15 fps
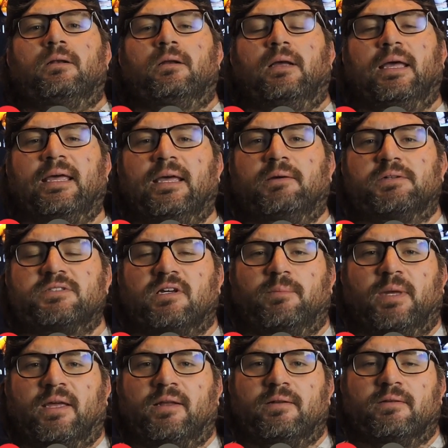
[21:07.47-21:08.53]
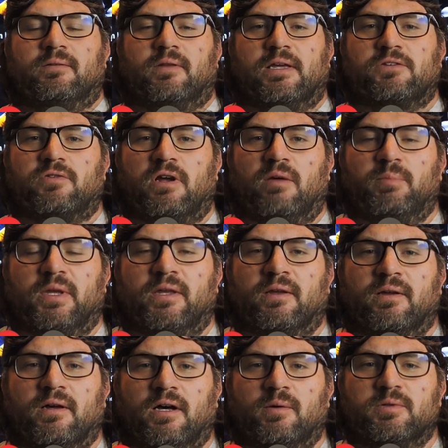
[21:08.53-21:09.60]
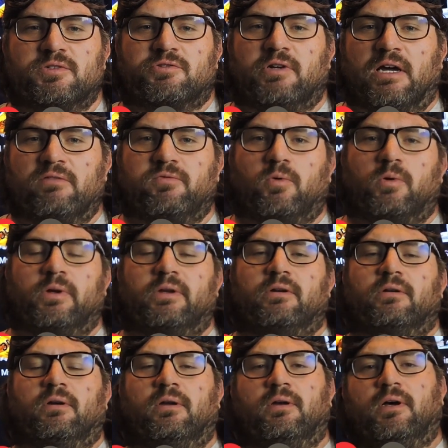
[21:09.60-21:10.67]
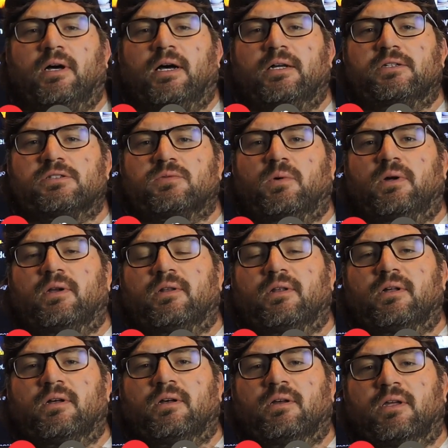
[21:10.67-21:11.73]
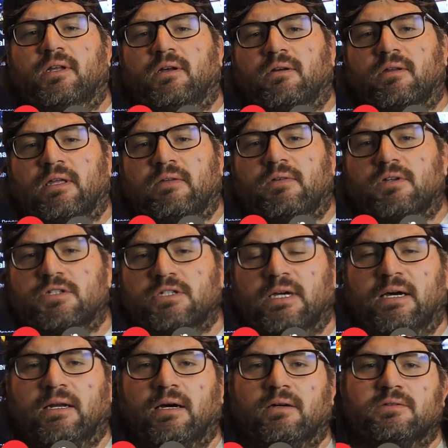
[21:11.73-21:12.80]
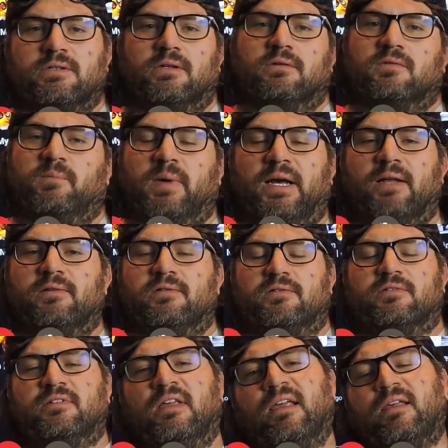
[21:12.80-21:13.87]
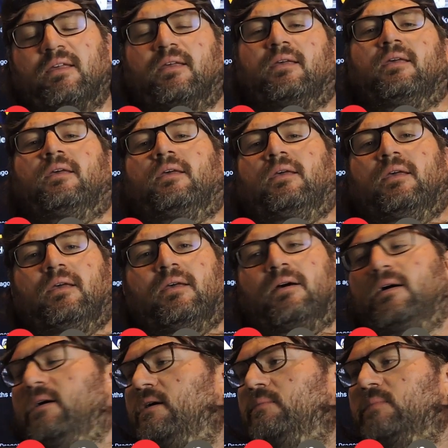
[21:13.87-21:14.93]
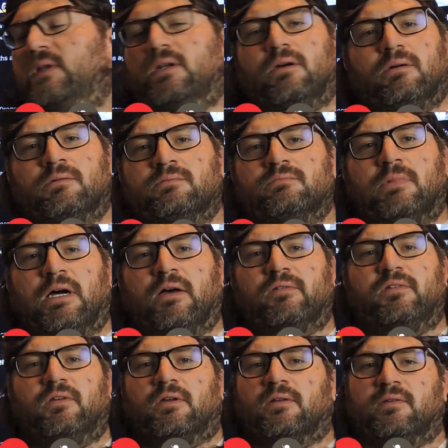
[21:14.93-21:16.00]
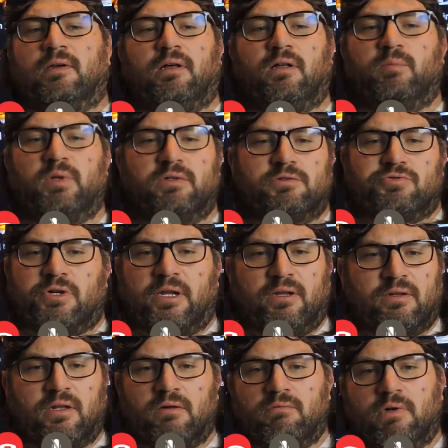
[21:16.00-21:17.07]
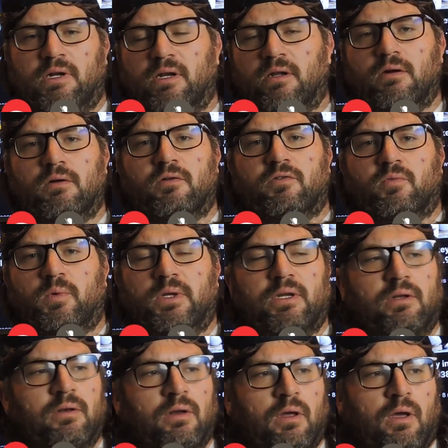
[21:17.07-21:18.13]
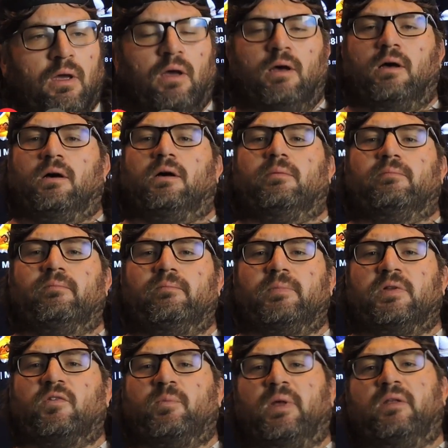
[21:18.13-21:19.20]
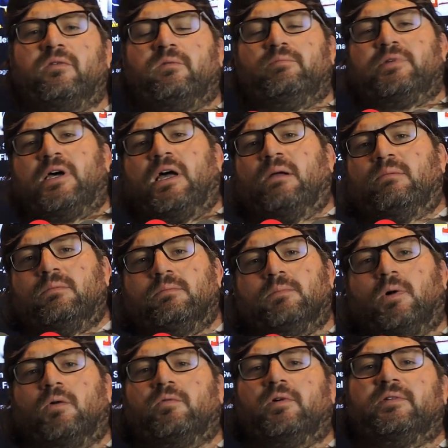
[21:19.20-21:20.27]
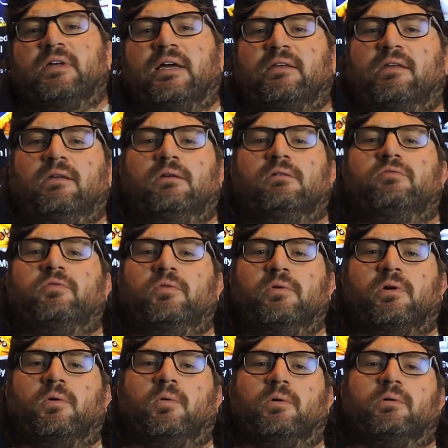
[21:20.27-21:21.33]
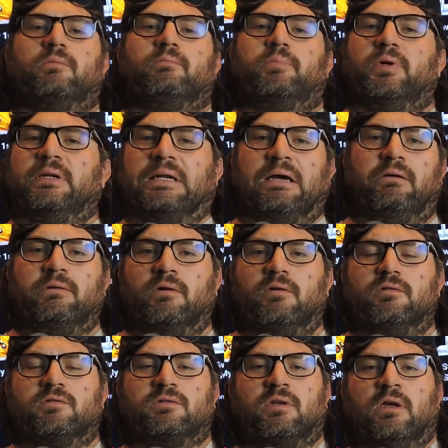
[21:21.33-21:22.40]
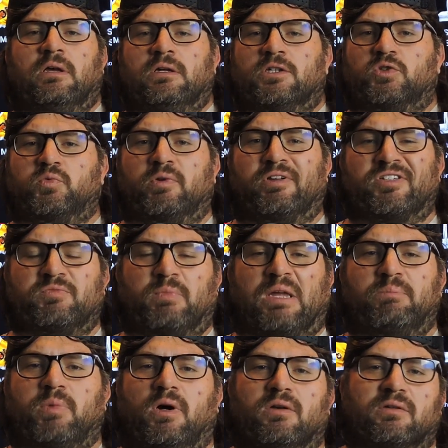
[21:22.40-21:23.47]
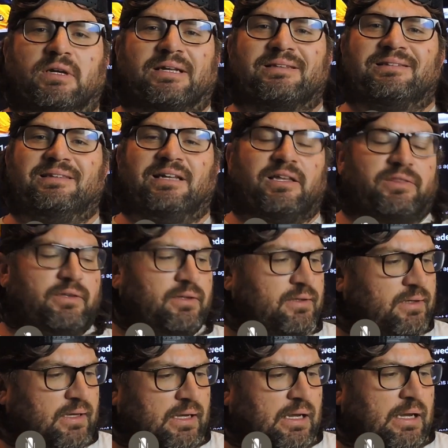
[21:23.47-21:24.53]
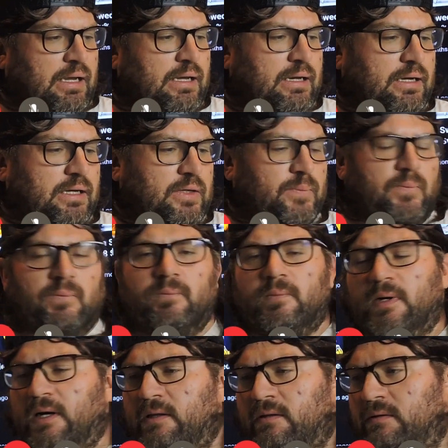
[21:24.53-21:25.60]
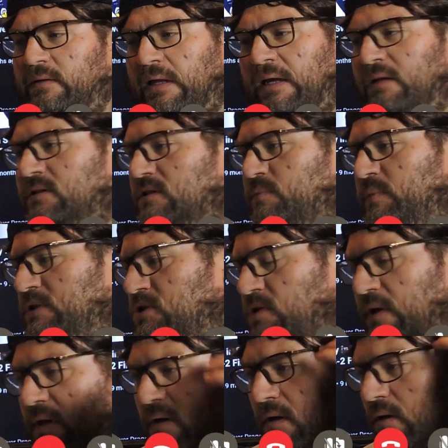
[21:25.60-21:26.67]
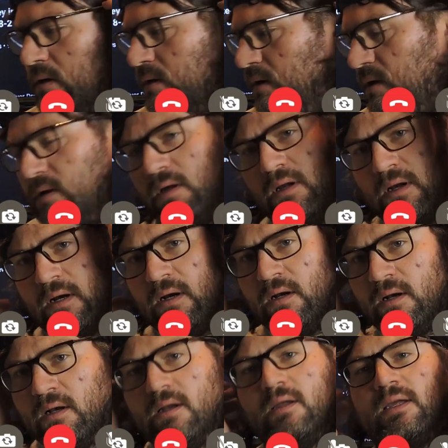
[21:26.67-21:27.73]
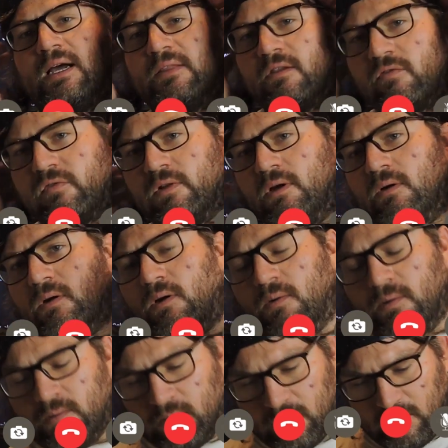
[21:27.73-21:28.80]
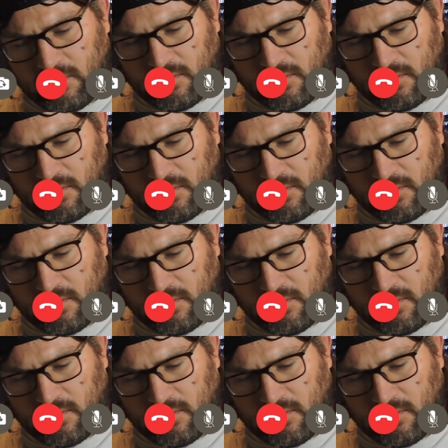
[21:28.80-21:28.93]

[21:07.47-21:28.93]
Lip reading: Hey, what's up, man? Thanks for having me. It's Trav4 here. I just wanted to, give you a shout out. Say those pads are sick. Obviously you could tell I've been training, getting ready to go to Sweden. And spend some time over at the IKEA food court putting down those Swedish meatballs like it's nothing. Other than that, just been training hard. You got the flow going.